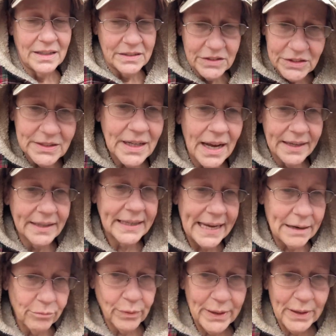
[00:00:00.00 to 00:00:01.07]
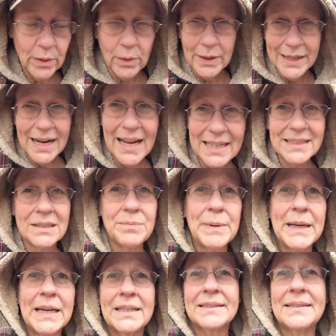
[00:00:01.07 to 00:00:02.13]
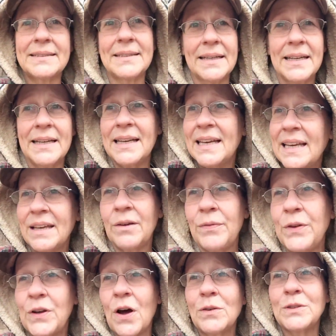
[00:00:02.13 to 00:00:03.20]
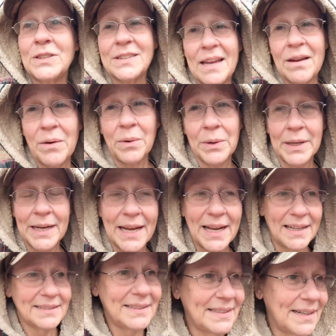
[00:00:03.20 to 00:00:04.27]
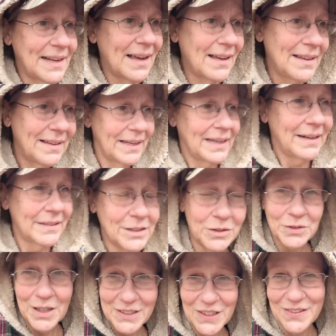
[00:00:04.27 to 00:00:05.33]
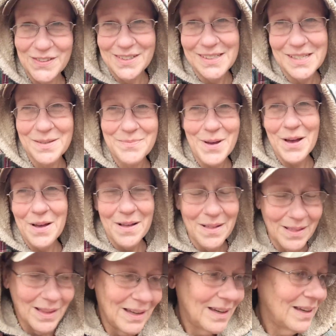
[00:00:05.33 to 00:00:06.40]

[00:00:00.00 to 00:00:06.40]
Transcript: Just kind of get reorganized because if you don't stay organized in a, in a structure this small,